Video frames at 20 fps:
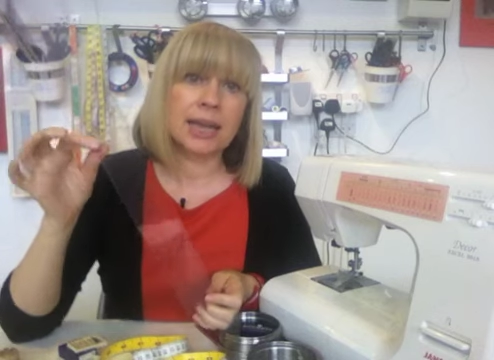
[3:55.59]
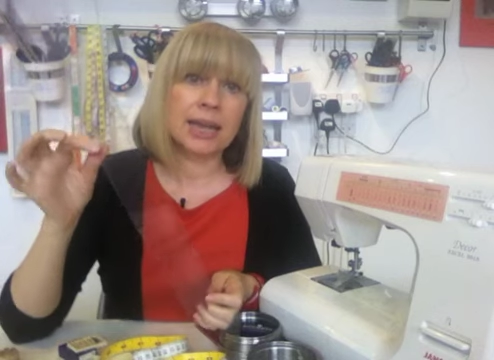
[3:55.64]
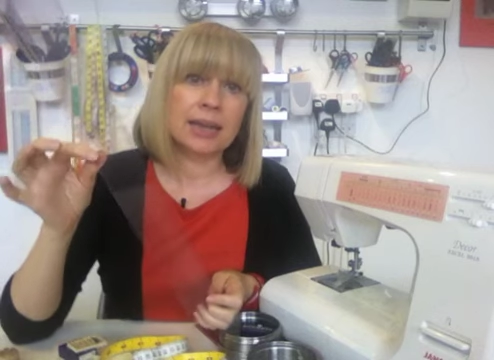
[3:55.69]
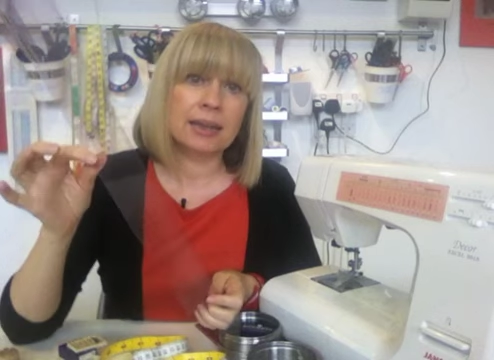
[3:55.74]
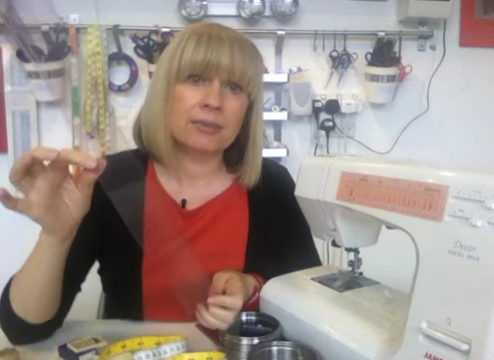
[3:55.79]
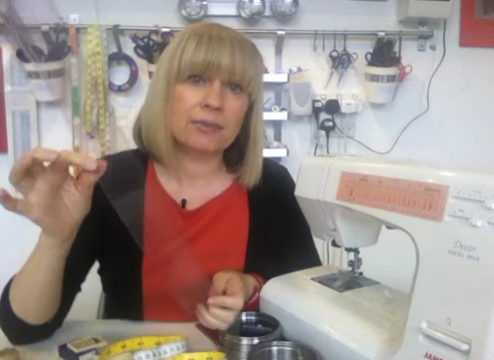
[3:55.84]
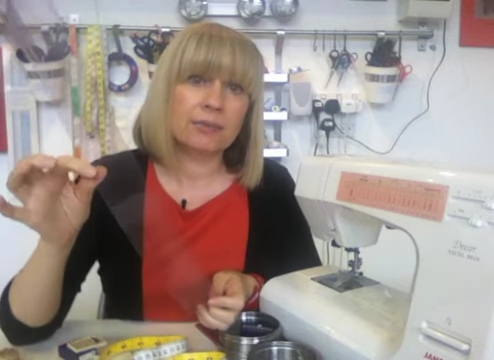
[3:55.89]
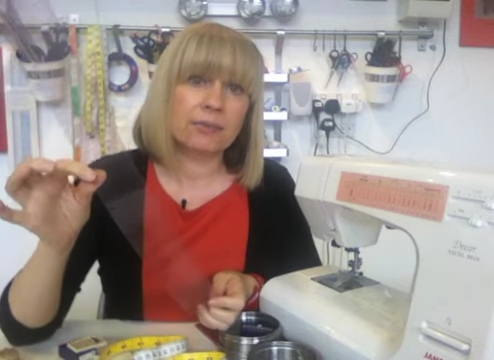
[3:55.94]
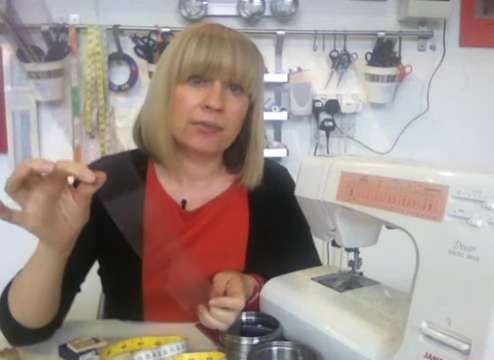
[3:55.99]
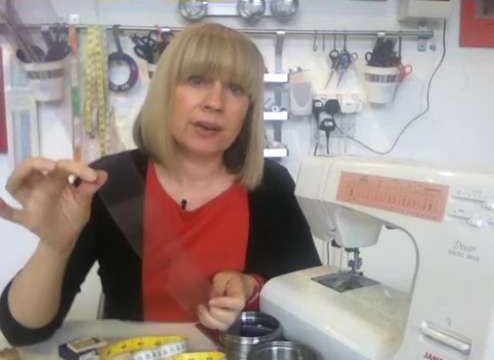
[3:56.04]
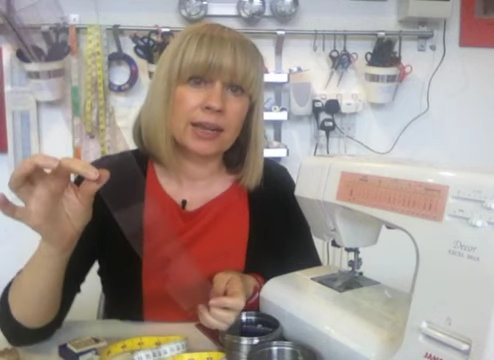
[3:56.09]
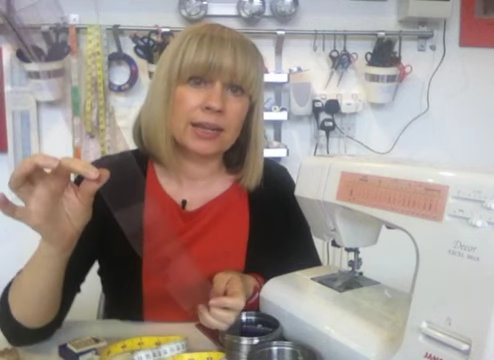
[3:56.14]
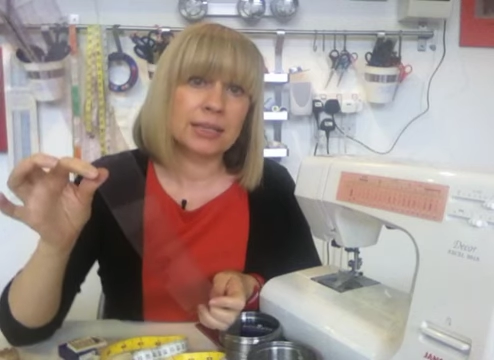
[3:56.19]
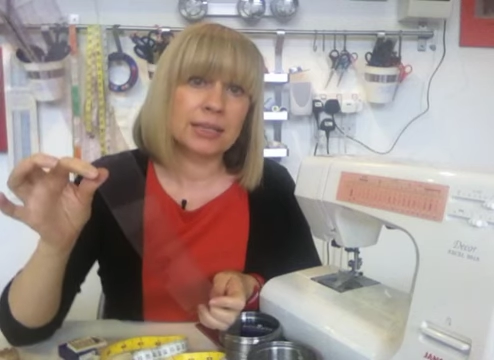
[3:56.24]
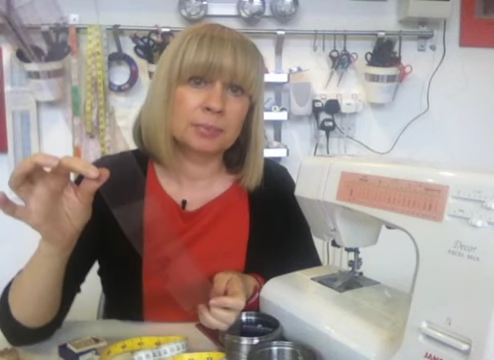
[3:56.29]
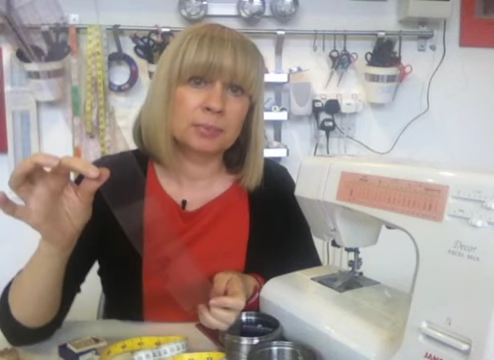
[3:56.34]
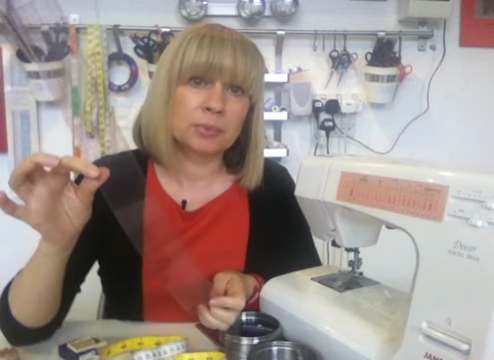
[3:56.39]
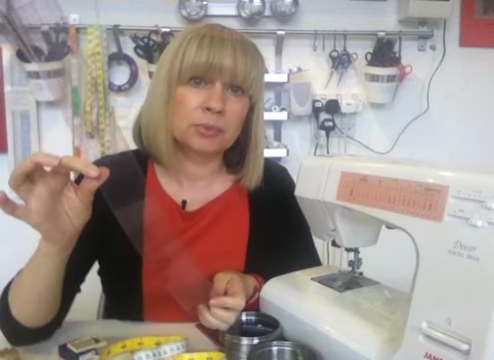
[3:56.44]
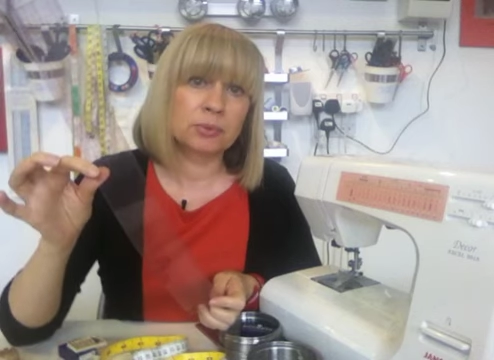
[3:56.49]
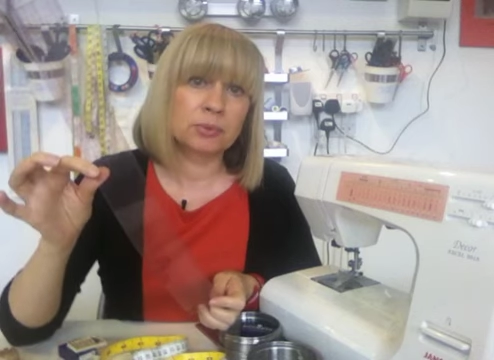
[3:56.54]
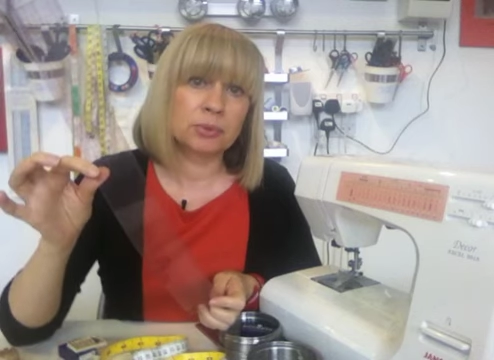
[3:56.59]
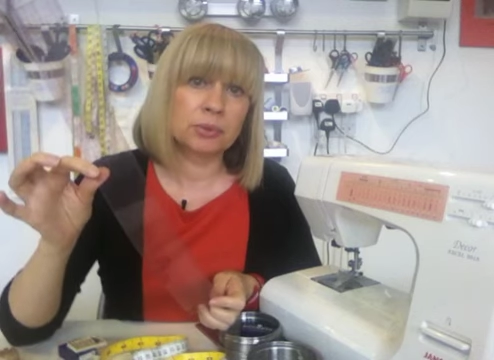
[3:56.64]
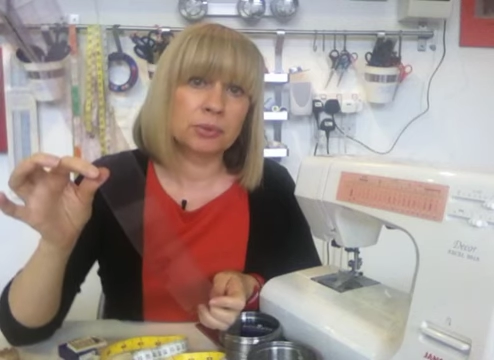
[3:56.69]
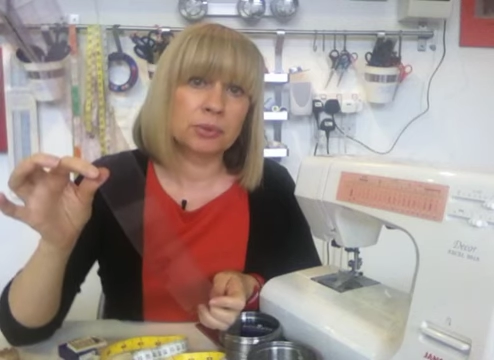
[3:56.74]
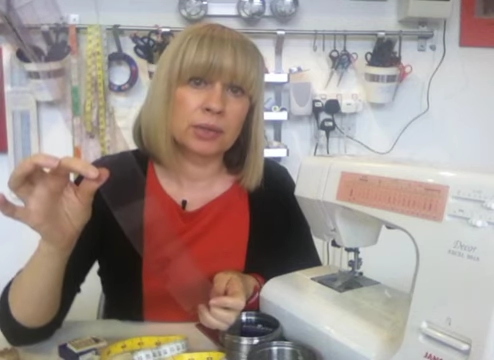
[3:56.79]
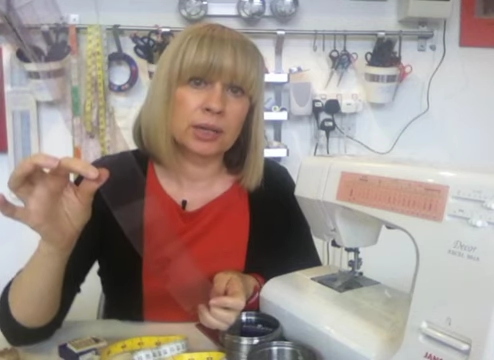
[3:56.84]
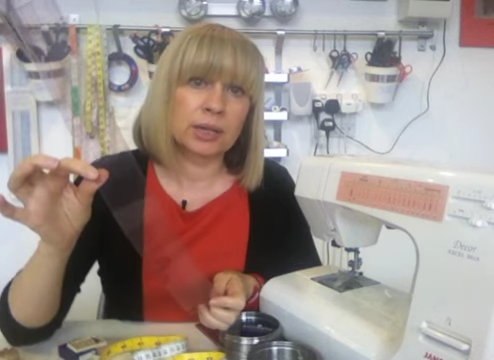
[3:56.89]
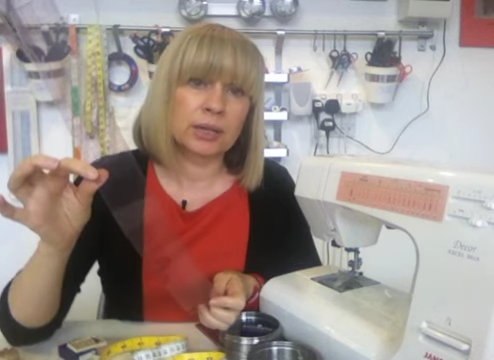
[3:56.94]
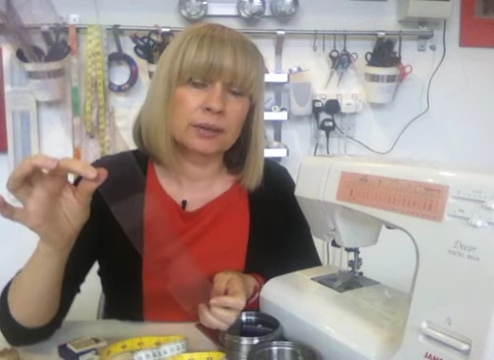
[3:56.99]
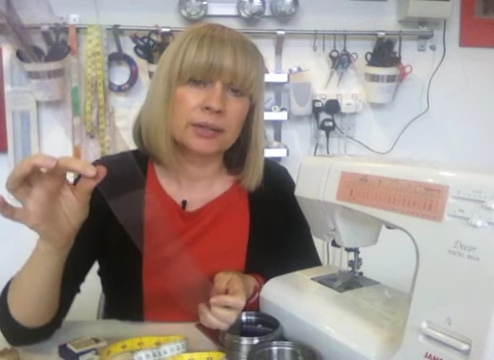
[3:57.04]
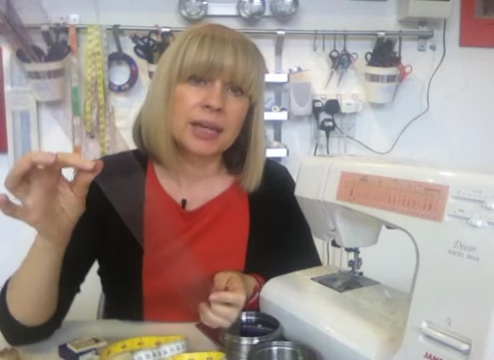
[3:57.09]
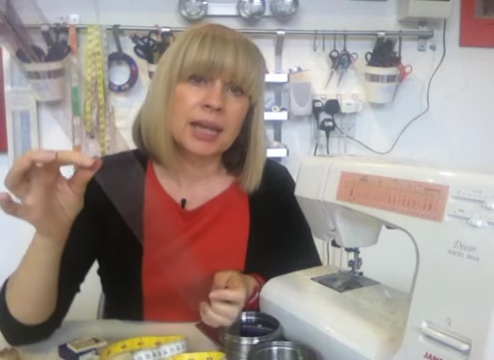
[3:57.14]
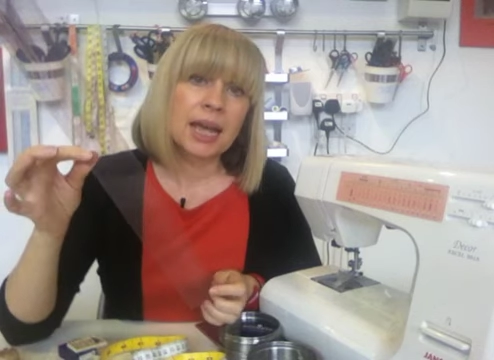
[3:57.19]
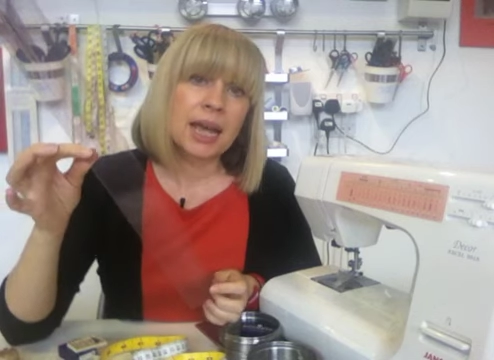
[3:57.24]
a flexible ruler.